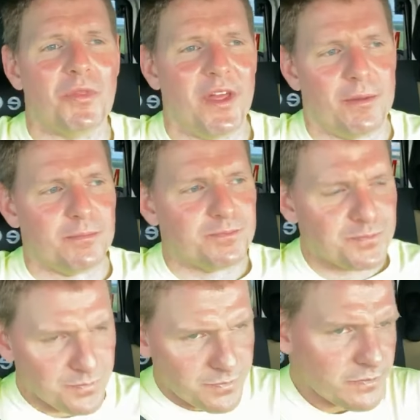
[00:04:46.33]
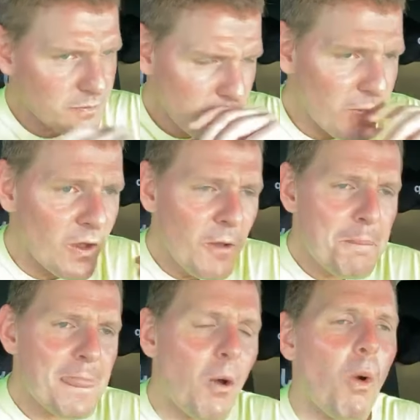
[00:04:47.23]
them.
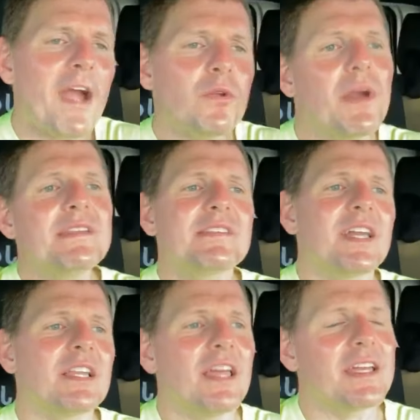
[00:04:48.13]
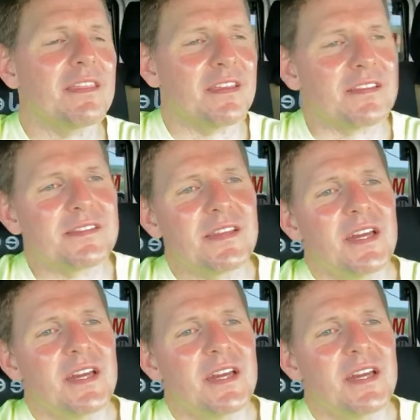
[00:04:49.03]
Now, why do I say it like this?